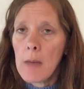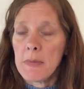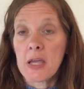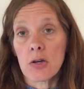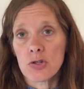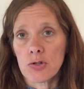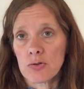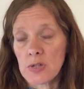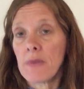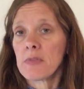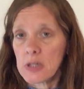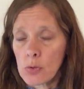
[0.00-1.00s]
because you're
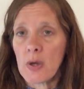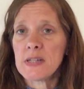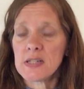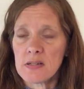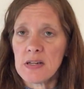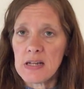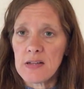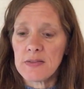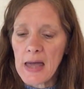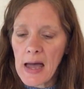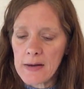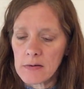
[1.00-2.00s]
definitely going to need
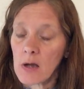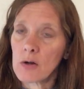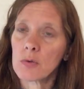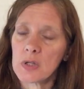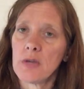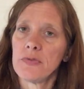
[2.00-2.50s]
that not only